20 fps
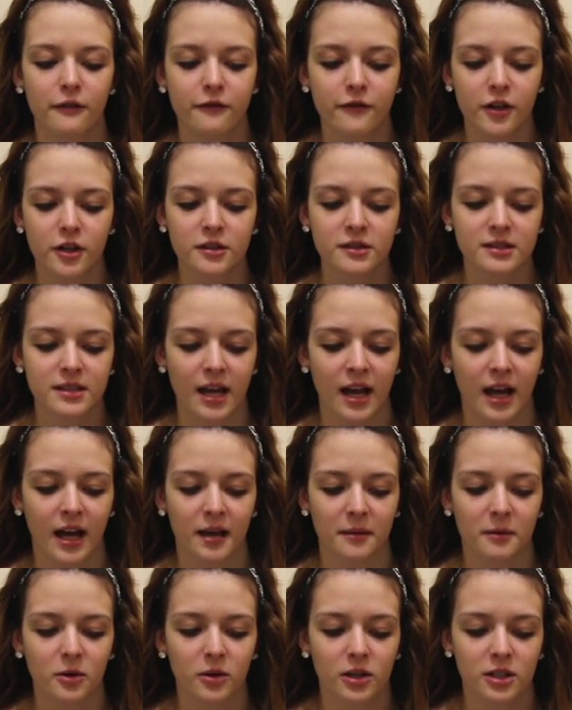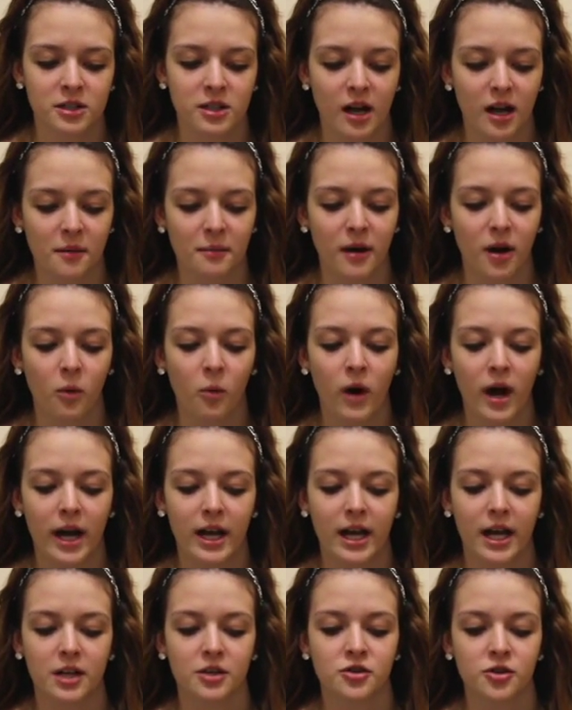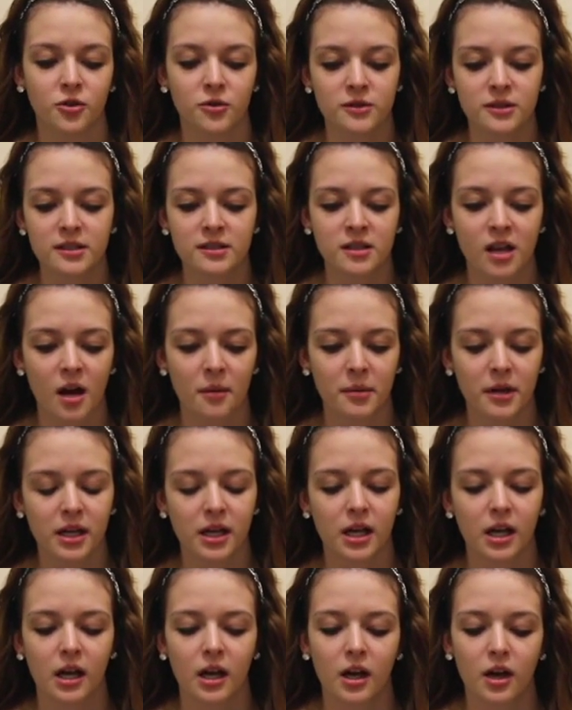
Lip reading: First, I'm going to talk about why I chose this topic.